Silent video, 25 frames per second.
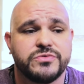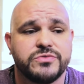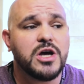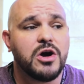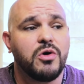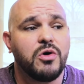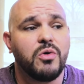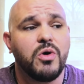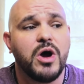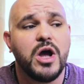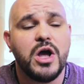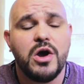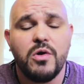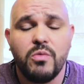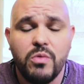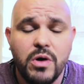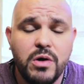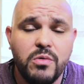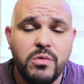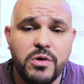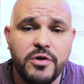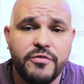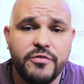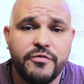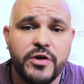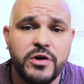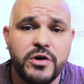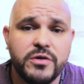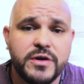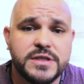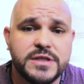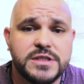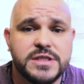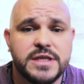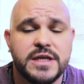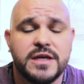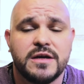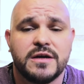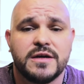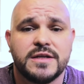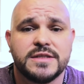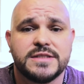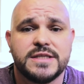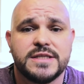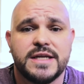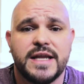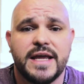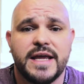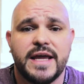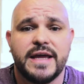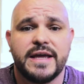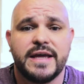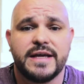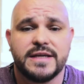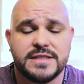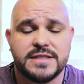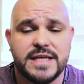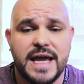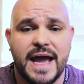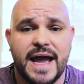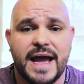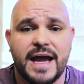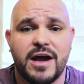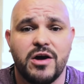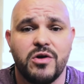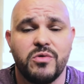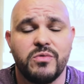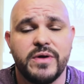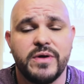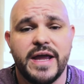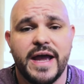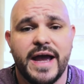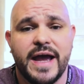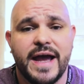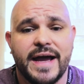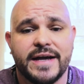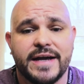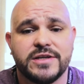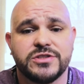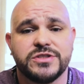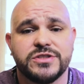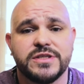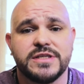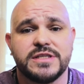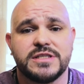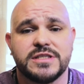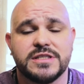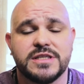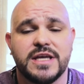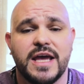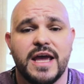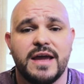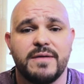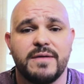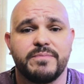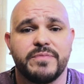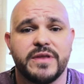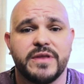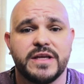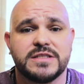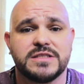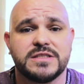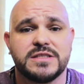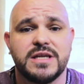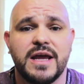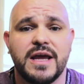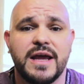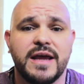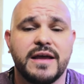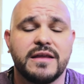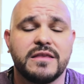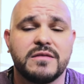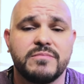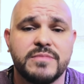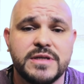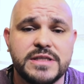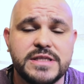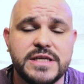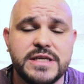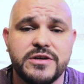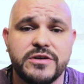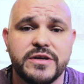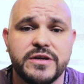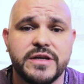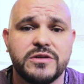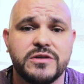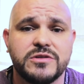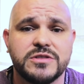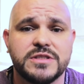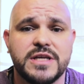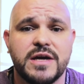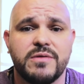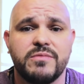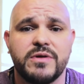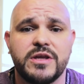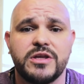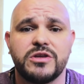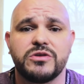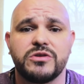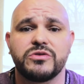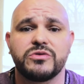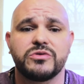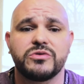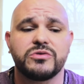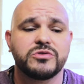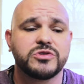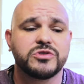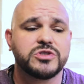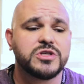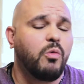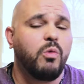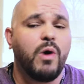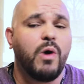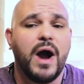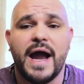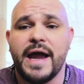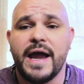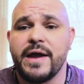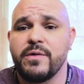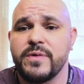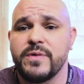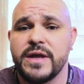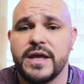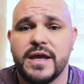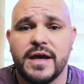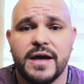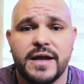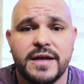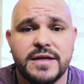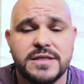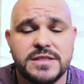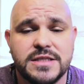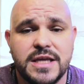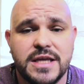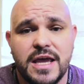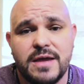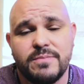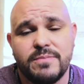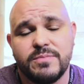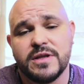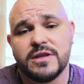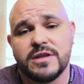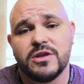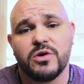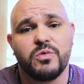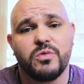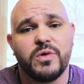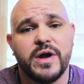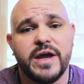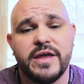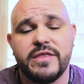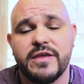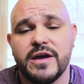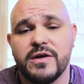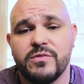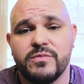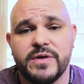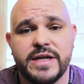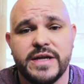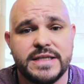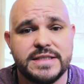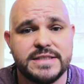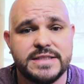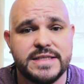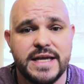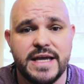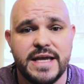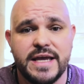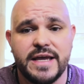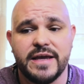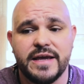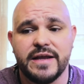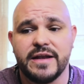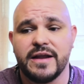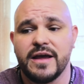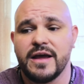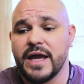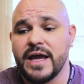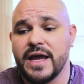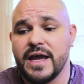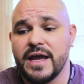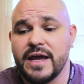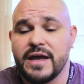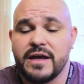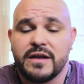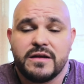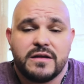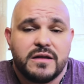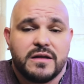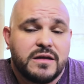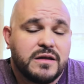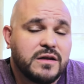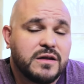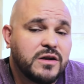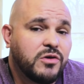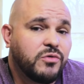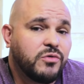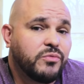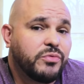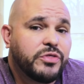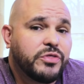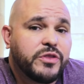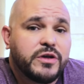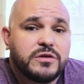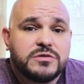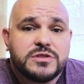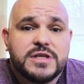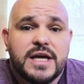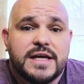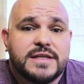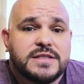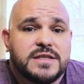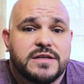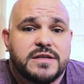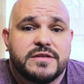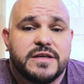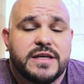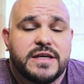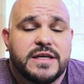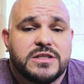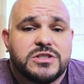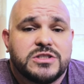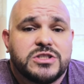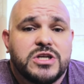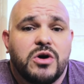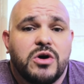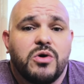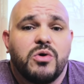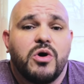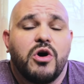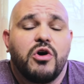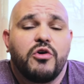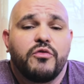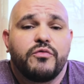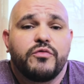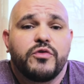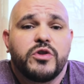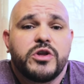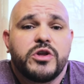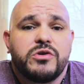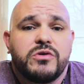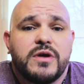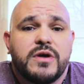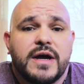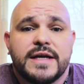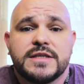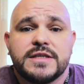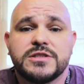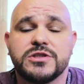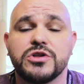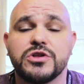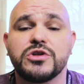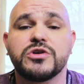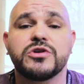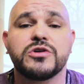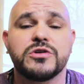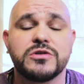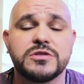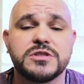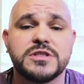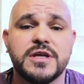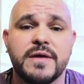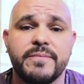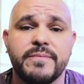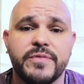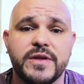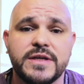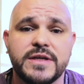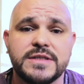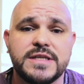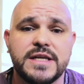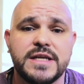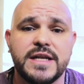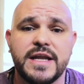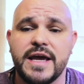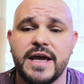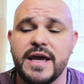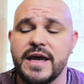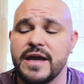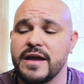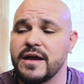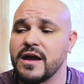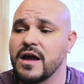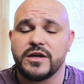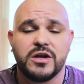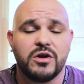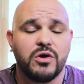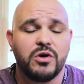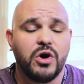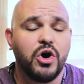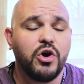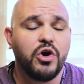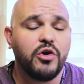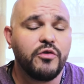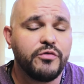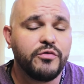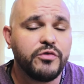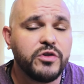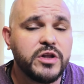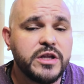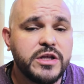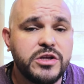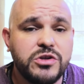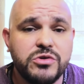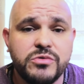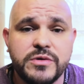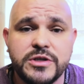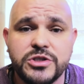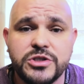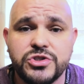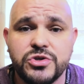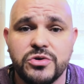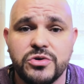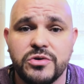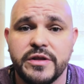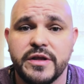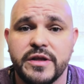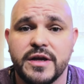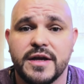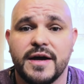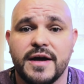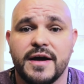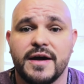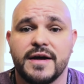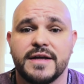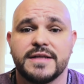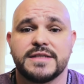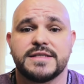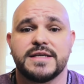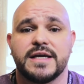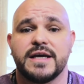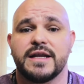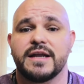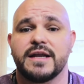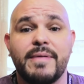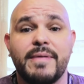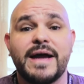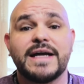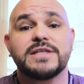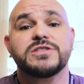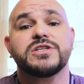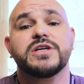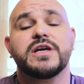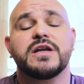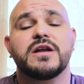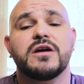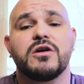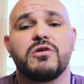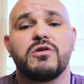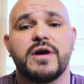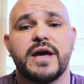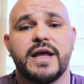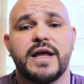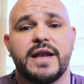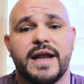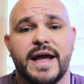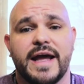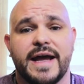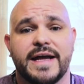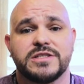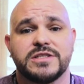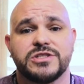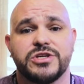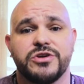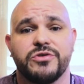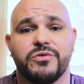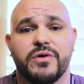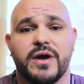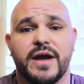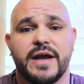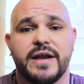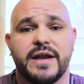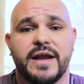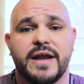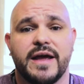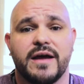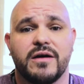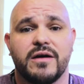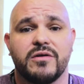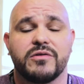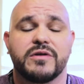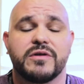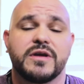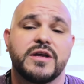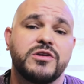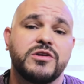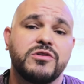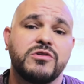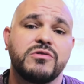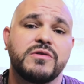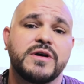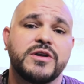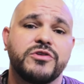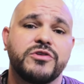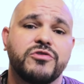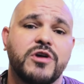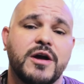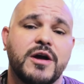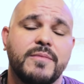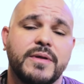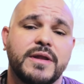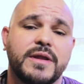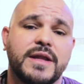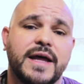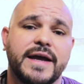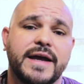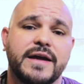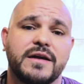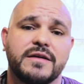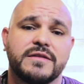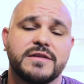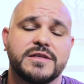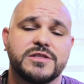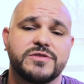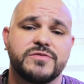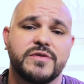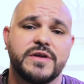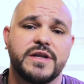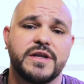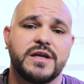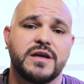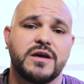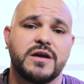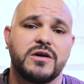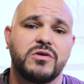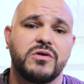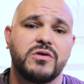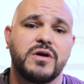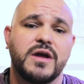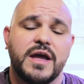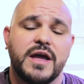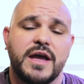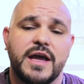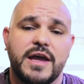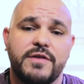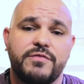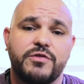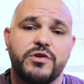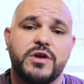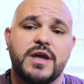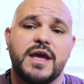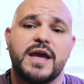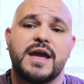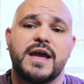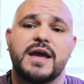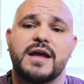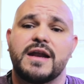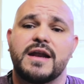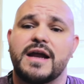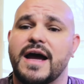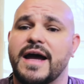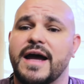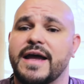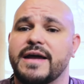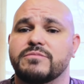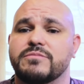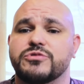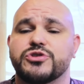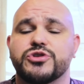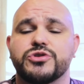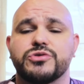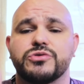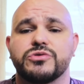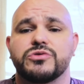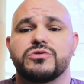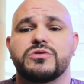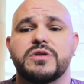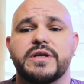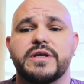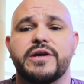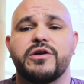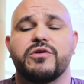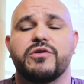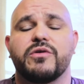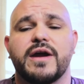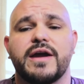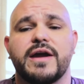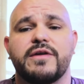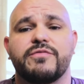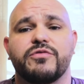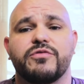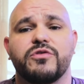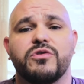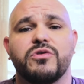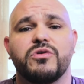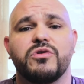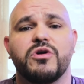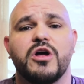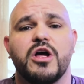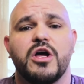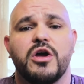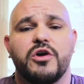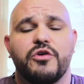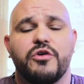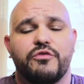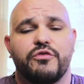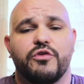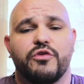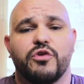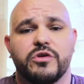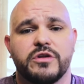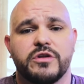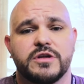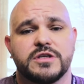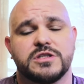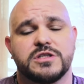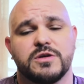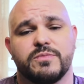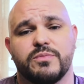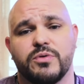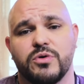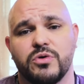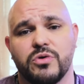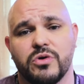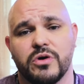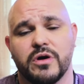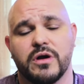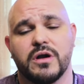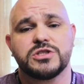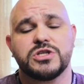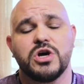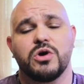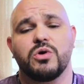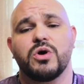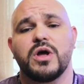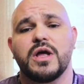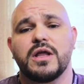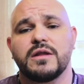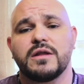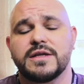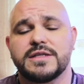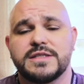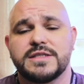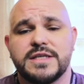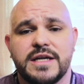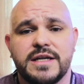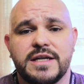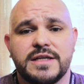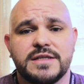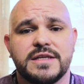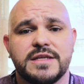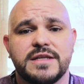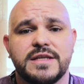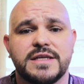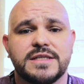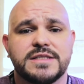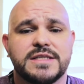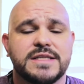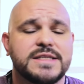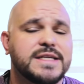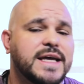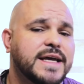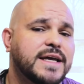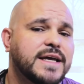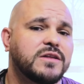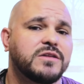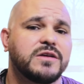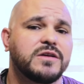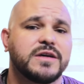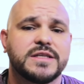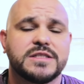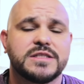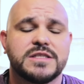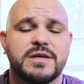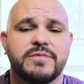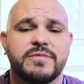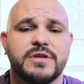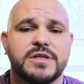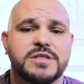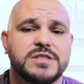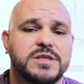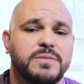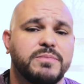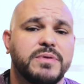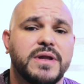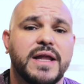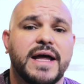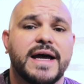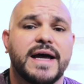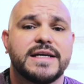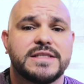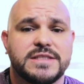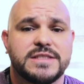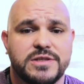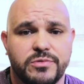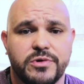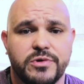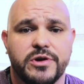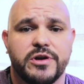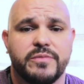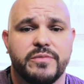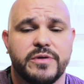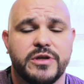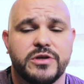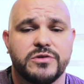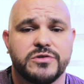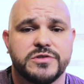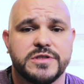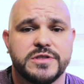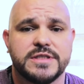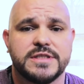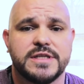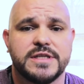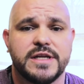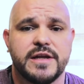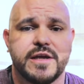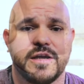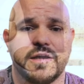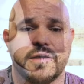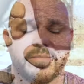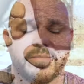So what we're focusing on today is how we actually scape this tank, the materials that we used, why we kind of scaped it the way that we did, and you know, those kinds of things. So hopefully you you guys learned something today. You know, hopefully you enjoy the content. I'm actually gonna go ahead and ask you right now, can you go ahead and drop a like on this video? If you can, I am truly grateful for the support. So let's get into this and take a look at some of the supplies that we're gonna be using today.